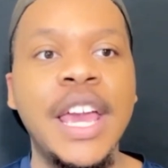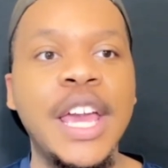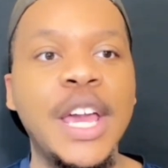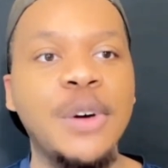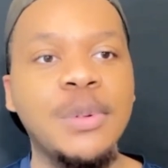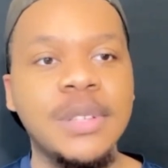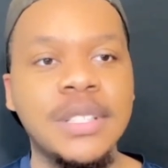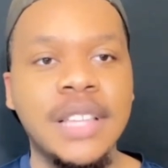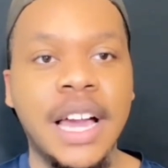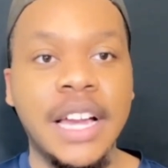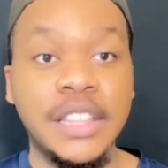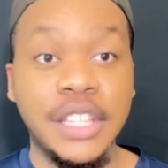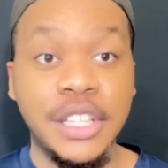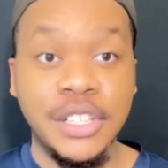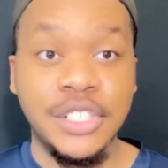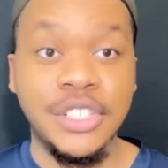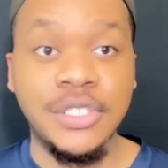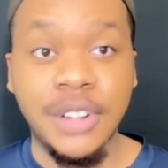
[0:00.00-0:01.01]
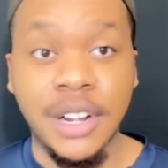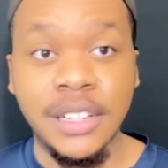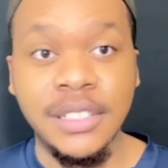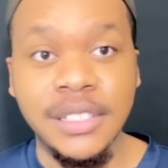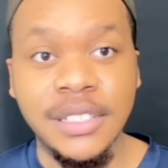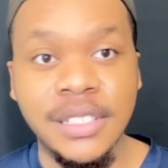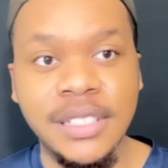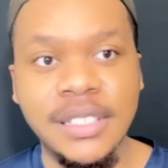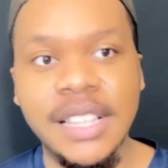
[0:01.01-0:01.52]
It was like the
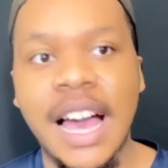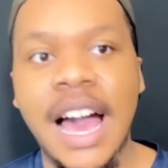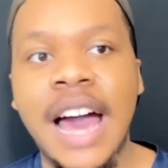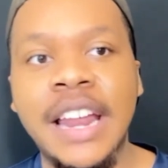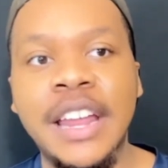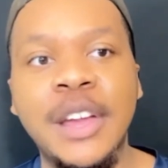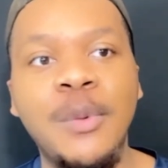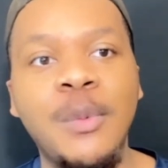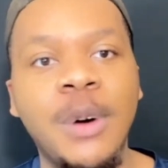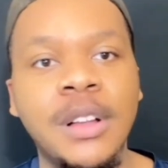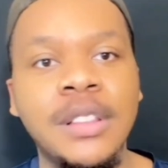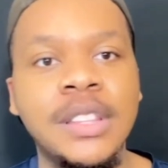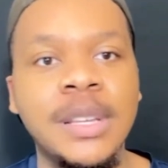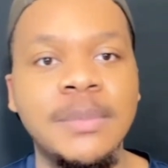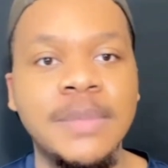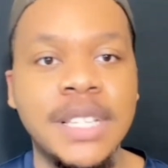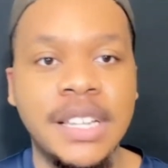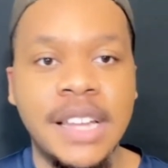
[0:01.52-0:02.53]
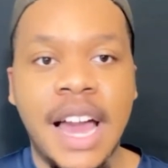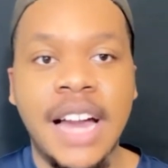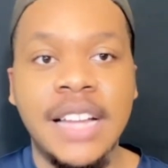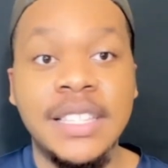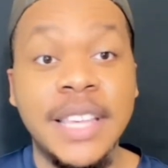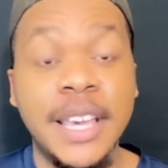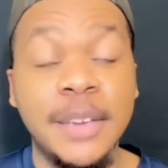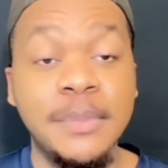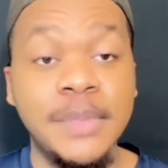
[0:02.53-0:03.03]
instructors, I didn't want them to
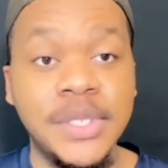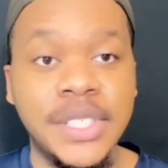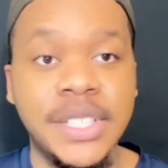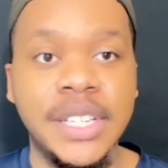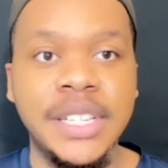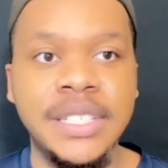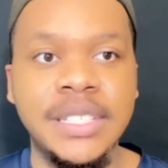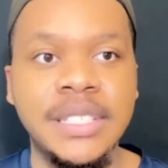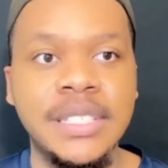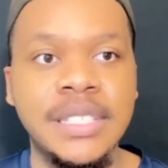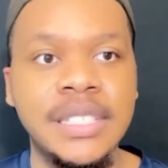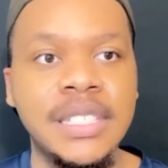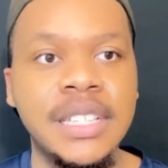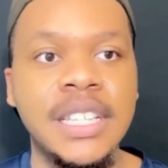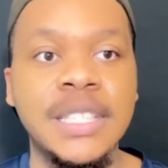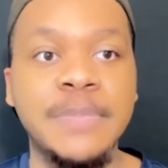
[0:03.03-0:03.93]
not take me seriously,